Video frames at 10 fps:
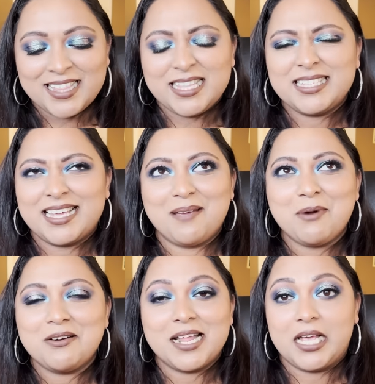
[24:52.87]
This came
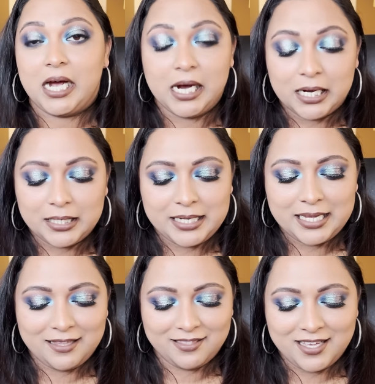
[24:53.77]
out like
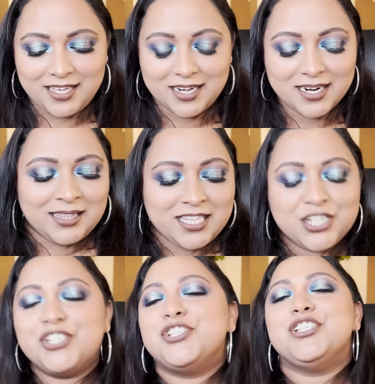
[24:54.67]
early in the year. The
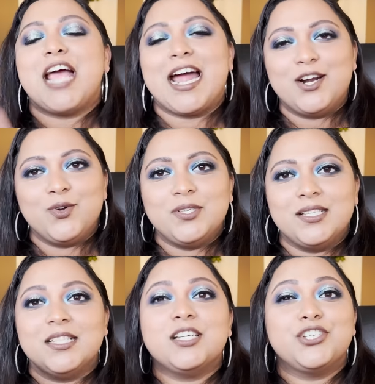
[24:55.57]

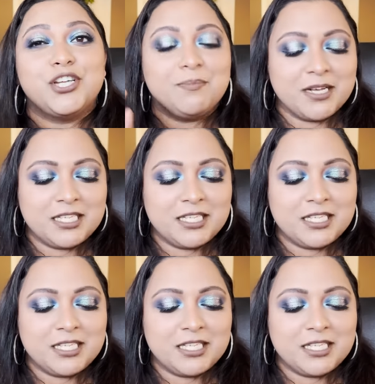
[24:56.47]
shadows, the shimmer